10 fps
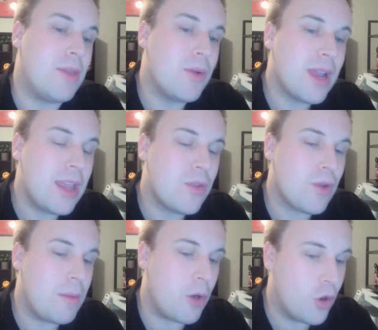They were getting to the
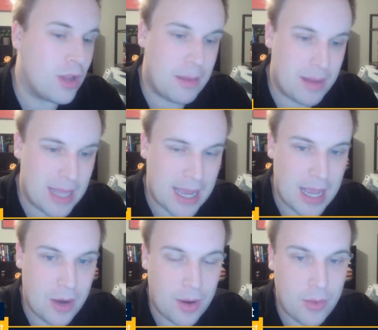rim early, but that
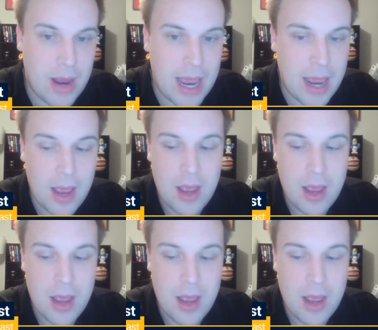kind of went away.